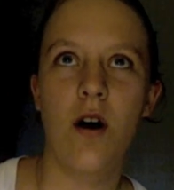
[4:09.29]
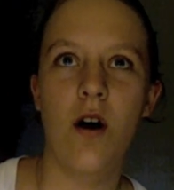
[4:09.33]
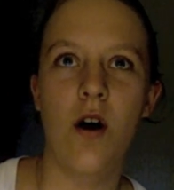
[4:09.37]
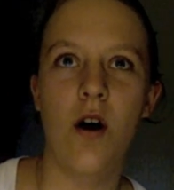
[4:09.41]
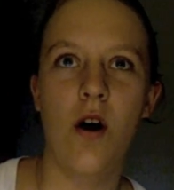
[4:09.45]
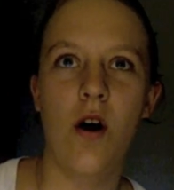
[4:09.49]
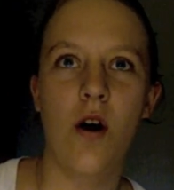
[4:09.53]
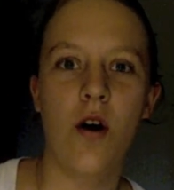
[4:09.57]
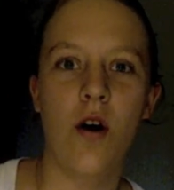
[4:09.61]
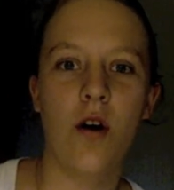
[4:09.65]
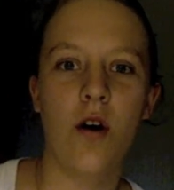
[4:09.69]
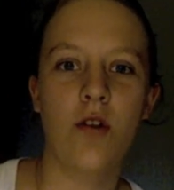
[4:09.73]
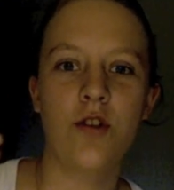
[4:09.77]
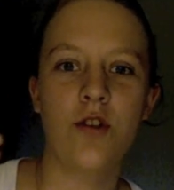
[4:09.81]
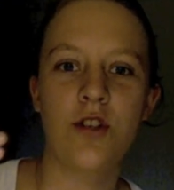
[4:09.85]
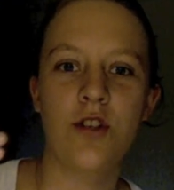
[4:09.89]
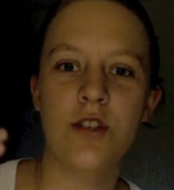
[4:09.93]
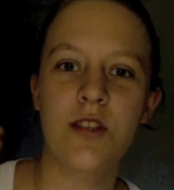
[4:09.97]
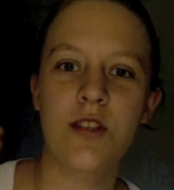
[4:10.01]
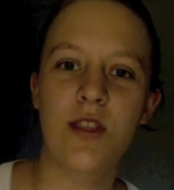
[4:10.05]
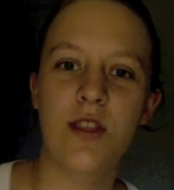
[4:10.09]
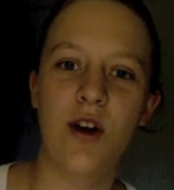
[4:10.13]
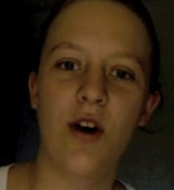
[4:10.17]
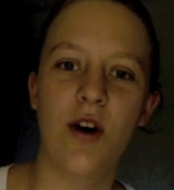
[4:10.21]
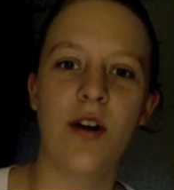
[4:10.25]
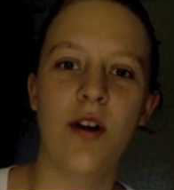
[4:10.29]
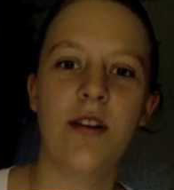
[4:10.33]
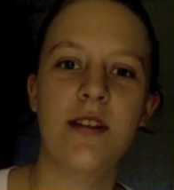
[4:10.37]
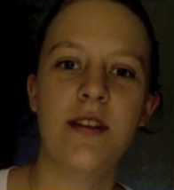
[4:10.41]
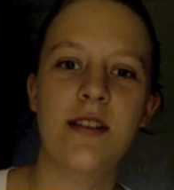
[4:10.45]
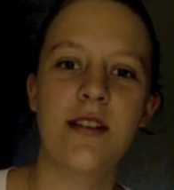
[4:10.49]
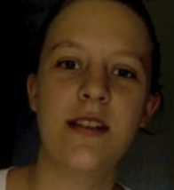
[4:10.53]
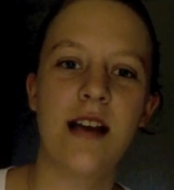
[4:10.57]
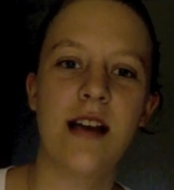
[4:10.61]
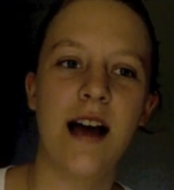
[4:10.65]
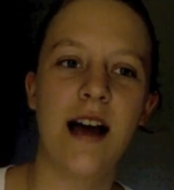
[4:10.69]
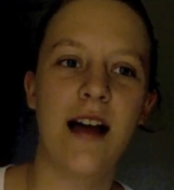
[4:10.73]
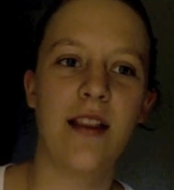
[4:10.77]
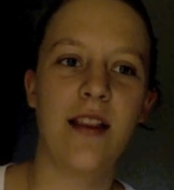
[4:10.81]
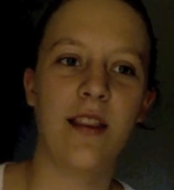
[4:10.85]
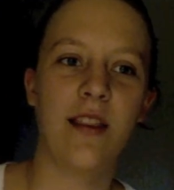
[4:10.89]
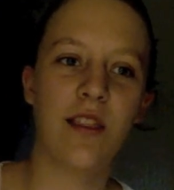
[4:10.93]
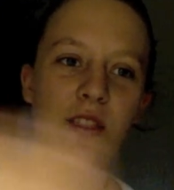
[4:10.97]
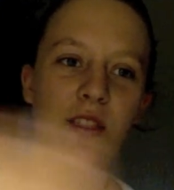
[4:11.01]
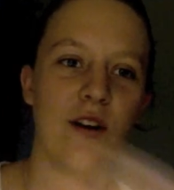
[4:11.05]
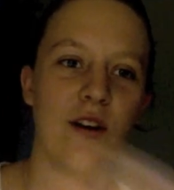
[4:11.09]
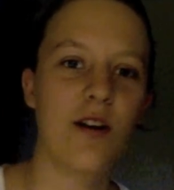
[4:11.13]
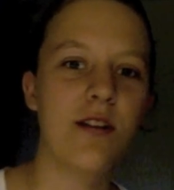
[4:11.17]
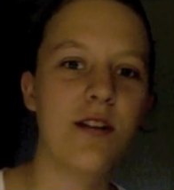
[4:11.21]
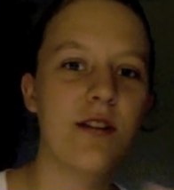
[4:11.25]
are just thoughts,
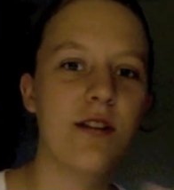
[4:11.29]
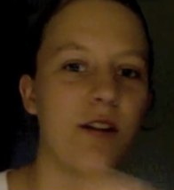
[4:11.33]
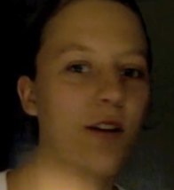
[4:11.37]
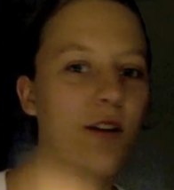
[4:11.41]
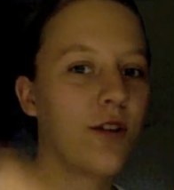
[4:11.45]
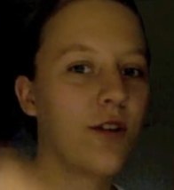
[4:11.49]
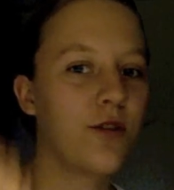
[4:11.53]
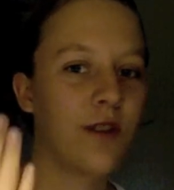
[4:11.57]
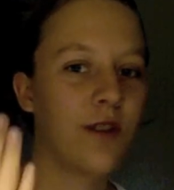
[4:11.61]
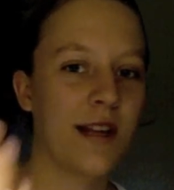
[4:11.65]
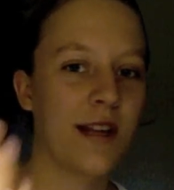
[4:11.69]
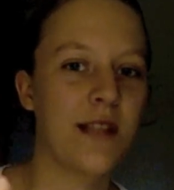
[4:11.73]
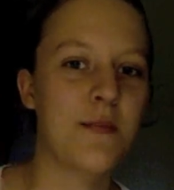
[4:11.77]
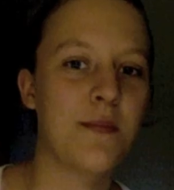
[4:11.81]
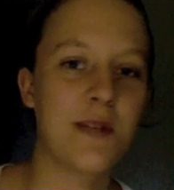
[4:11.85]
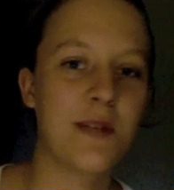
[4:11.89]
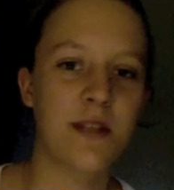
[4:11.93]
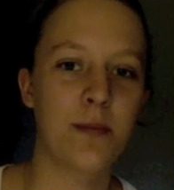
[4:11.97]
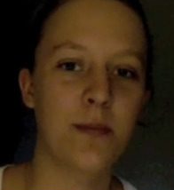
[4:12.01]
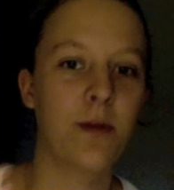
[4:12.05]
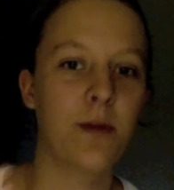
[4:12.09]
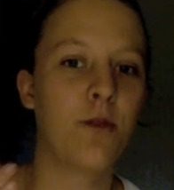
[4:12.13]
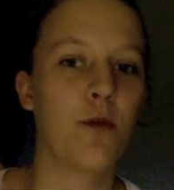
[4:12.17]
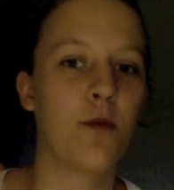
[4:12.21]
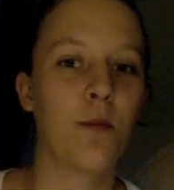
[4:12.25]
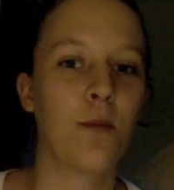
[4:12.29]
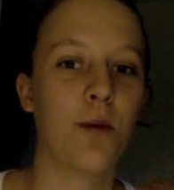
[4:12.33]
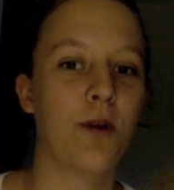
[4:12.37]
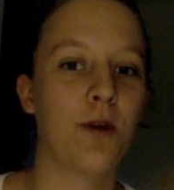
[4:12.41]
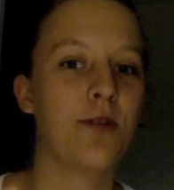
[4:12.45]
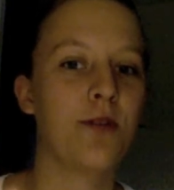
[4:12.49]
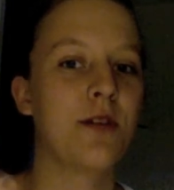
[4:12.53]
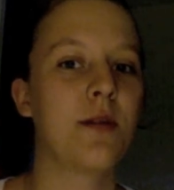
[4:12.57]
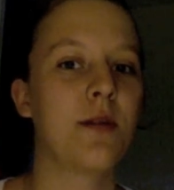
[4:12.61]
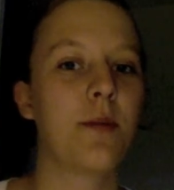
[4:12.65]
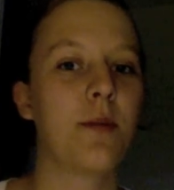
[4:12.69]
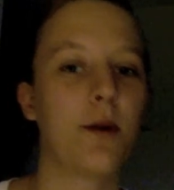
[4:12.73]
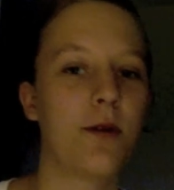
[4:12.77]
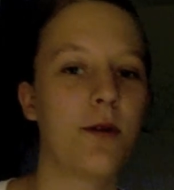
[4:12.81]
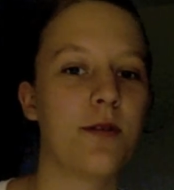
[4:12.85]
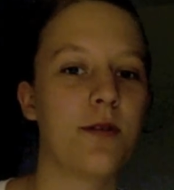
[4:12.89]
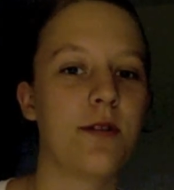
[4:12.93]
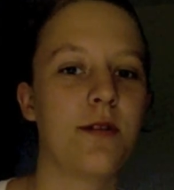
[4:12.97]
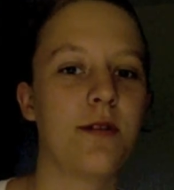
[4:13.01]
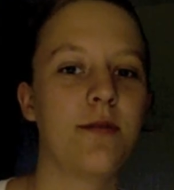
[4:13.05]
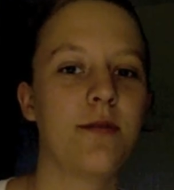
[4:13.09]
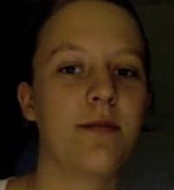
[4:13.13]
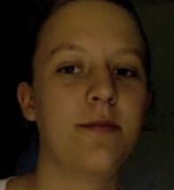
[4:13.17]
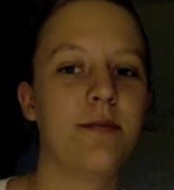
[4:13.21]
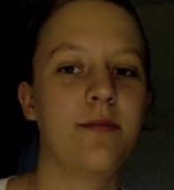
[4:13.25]
and thoughts aren't transmissible from person to person.